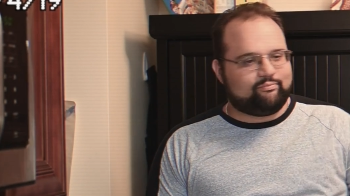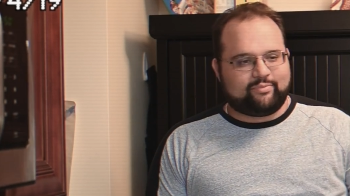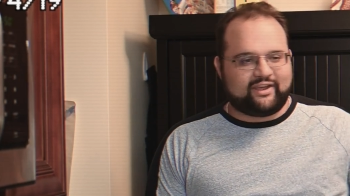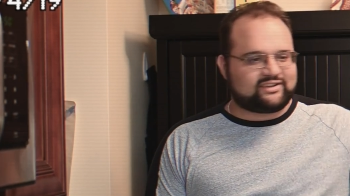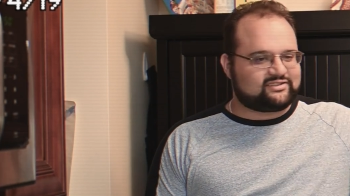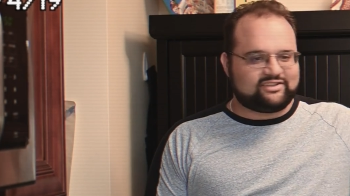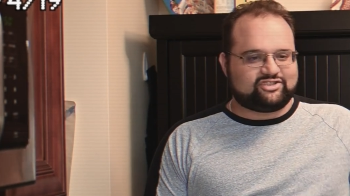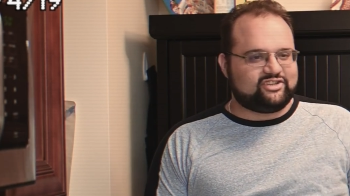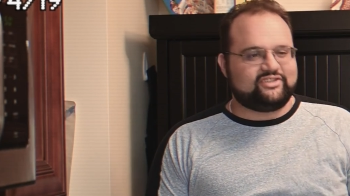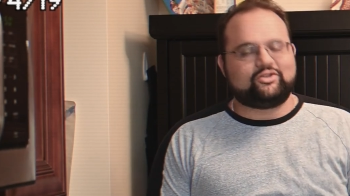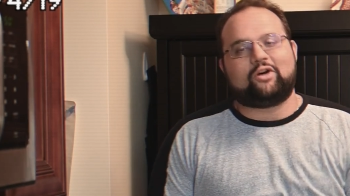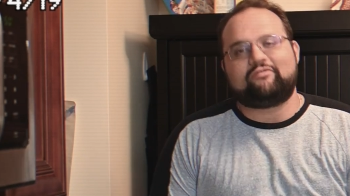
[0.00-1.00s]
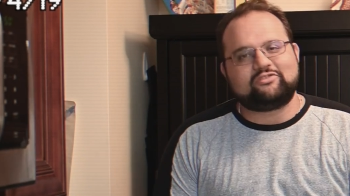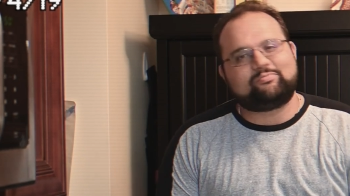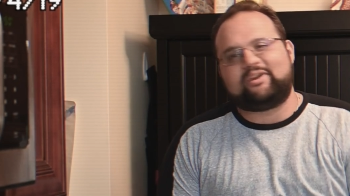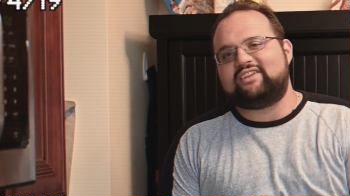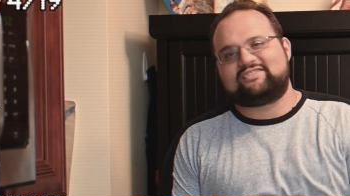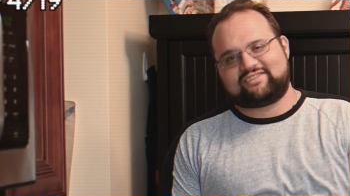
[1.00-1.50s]
picks the cheese off his
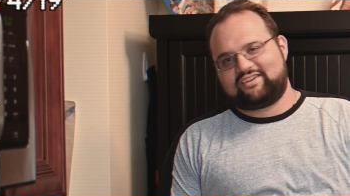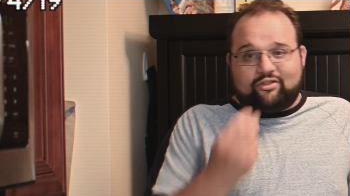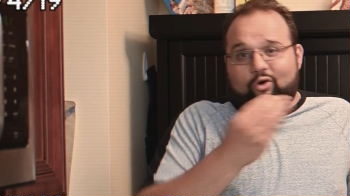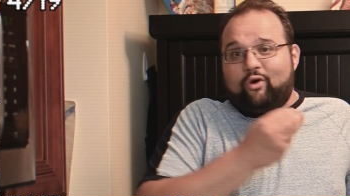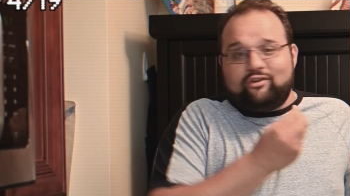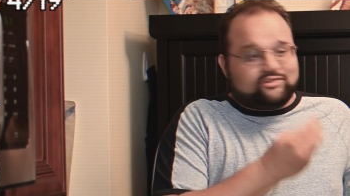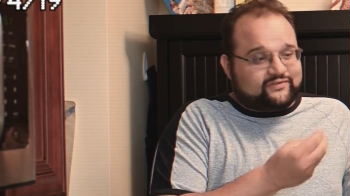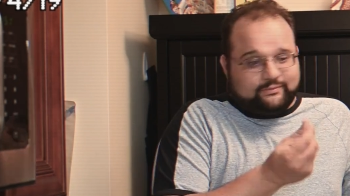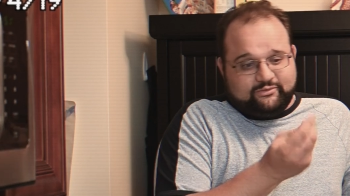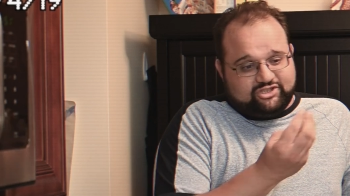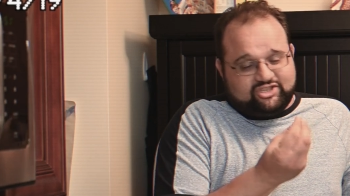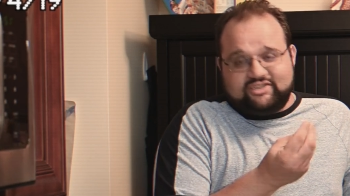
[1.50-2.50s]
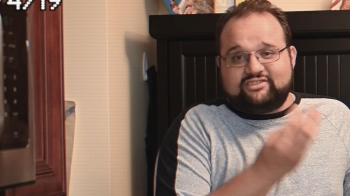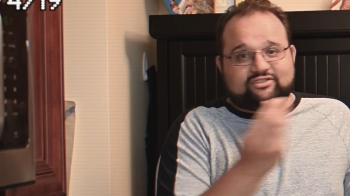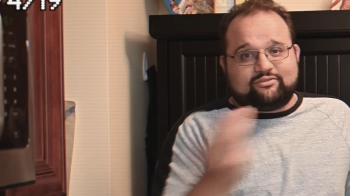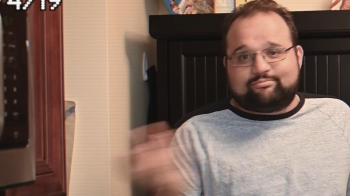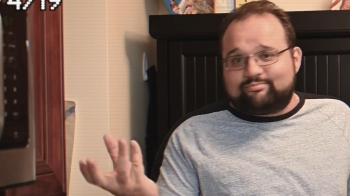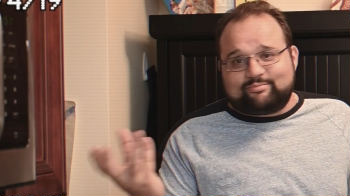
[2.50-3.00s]
pizza, the oils from the cheese
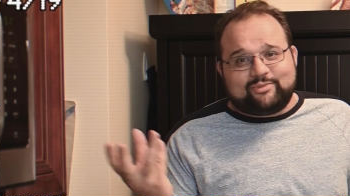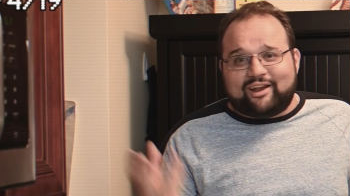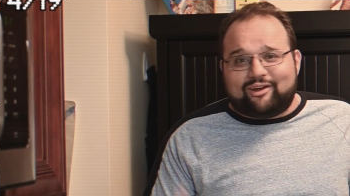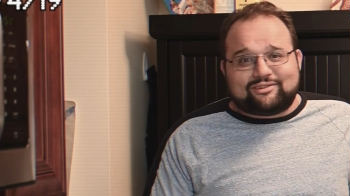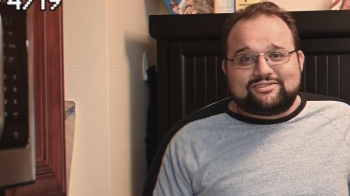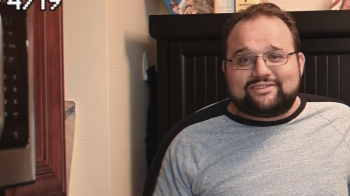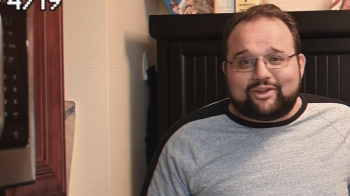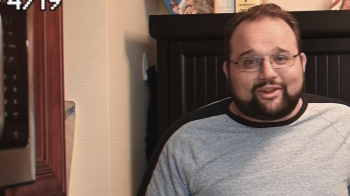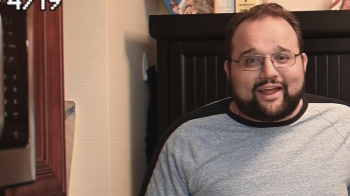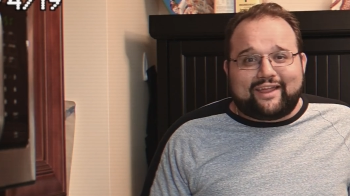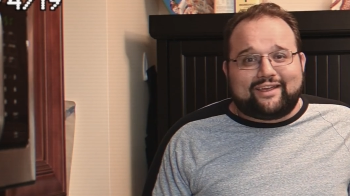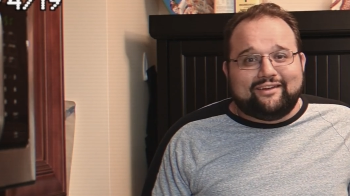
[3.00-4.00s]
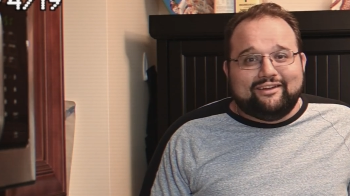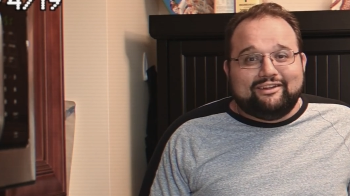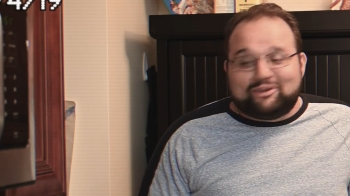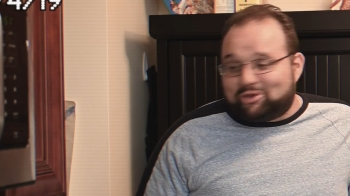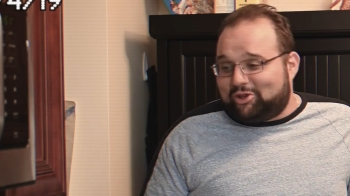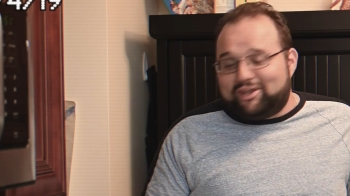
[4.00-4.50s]
are, you know, still like
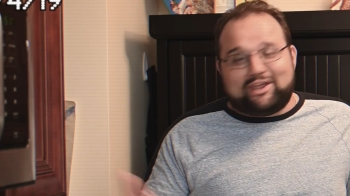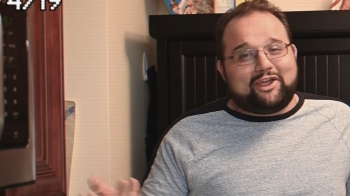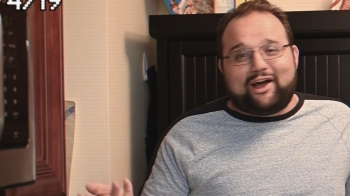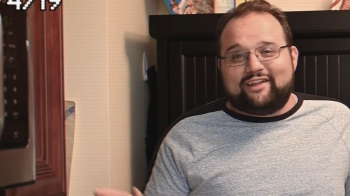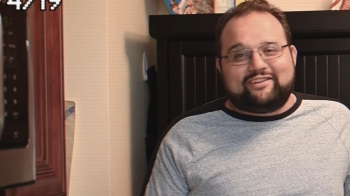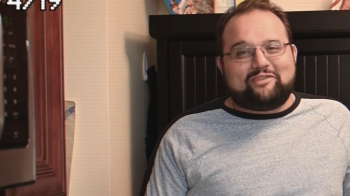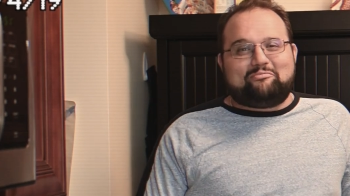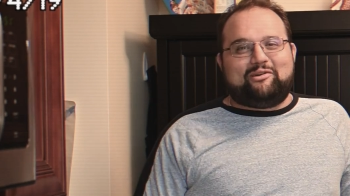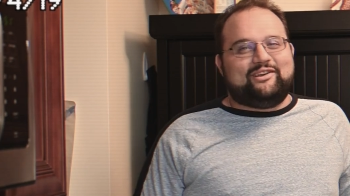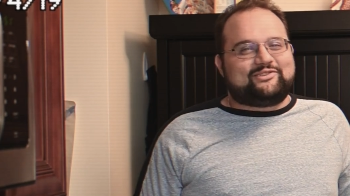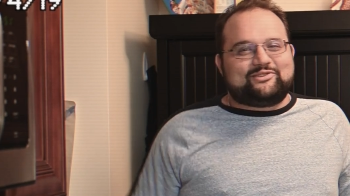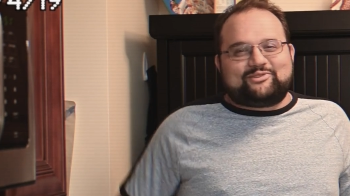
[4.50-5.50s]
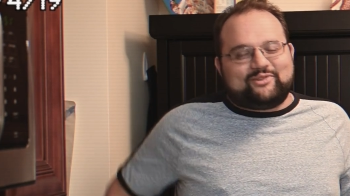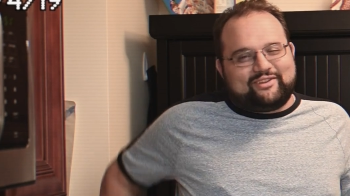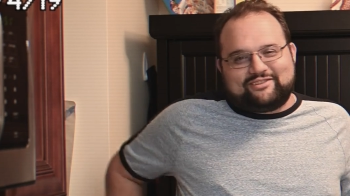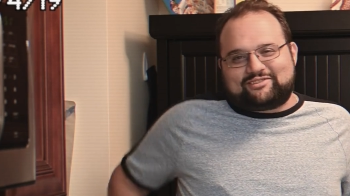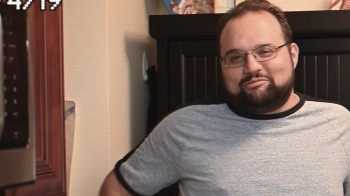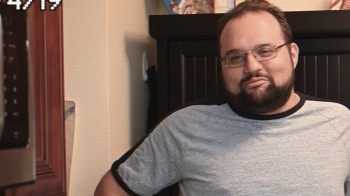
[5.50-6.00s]
leaking onto the pizza. So
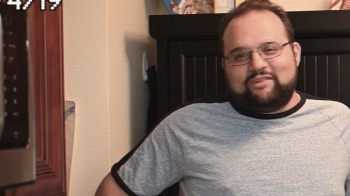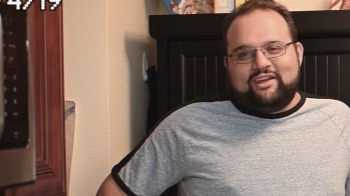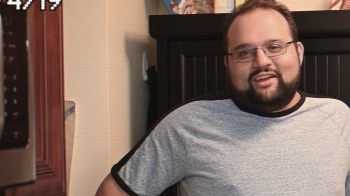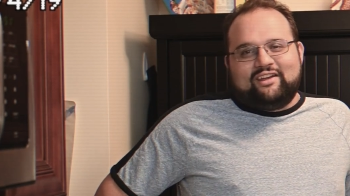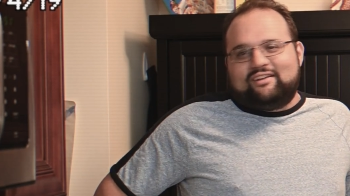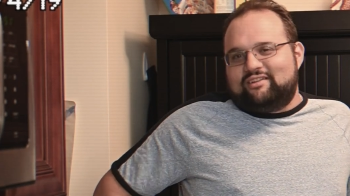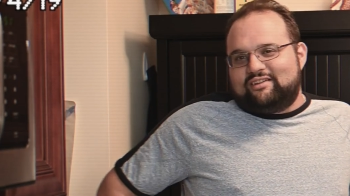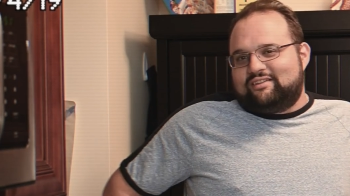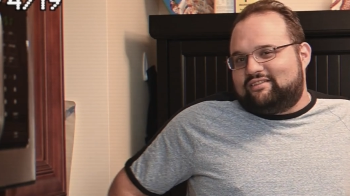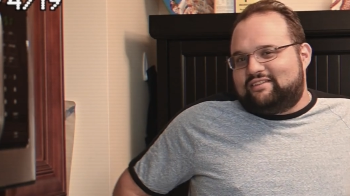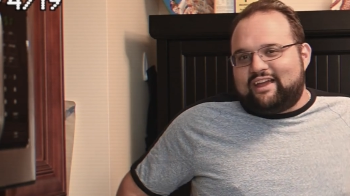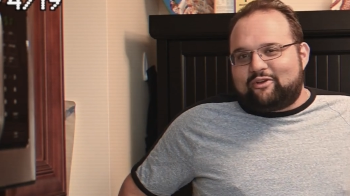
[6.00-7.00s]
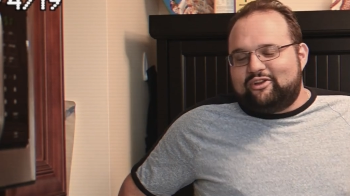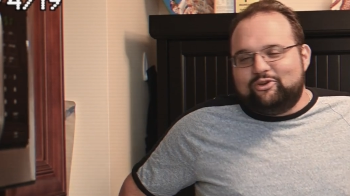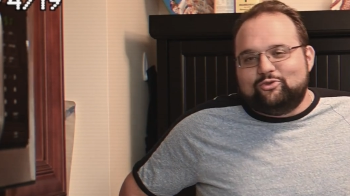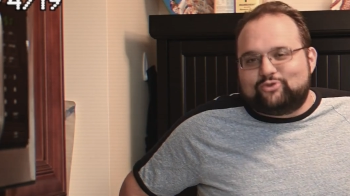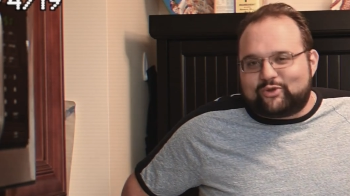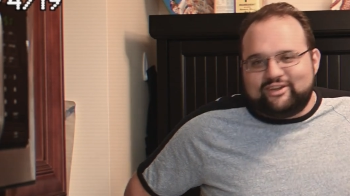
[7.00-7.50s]
there's some dairy
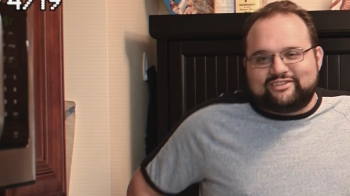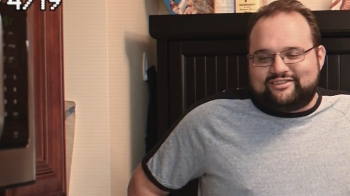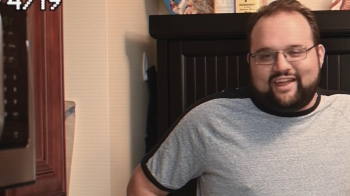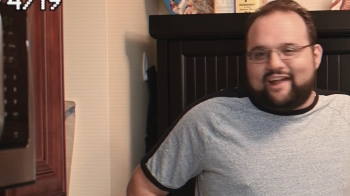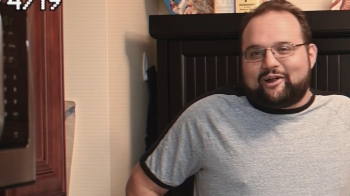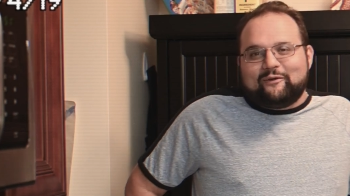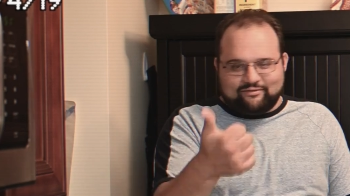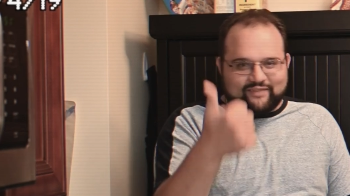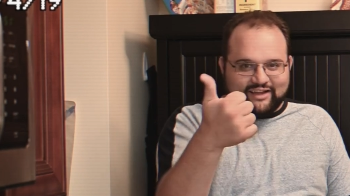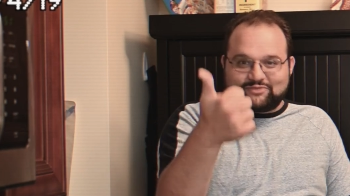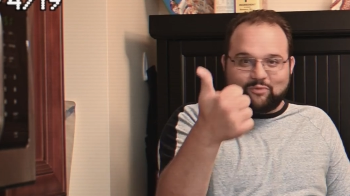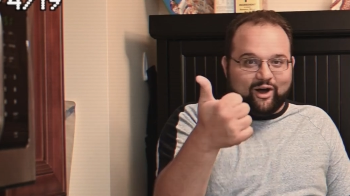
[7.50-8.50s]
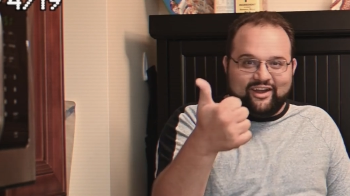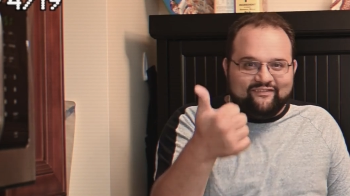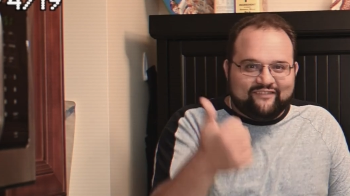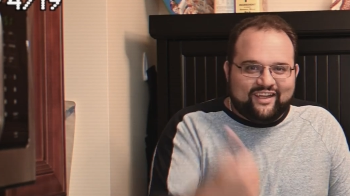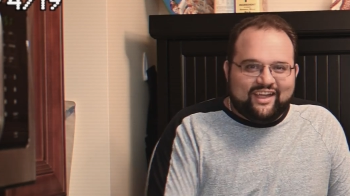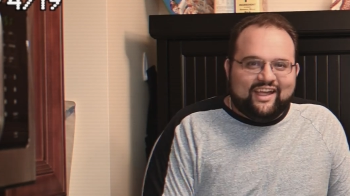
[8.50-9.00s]
nutrients there. That's one.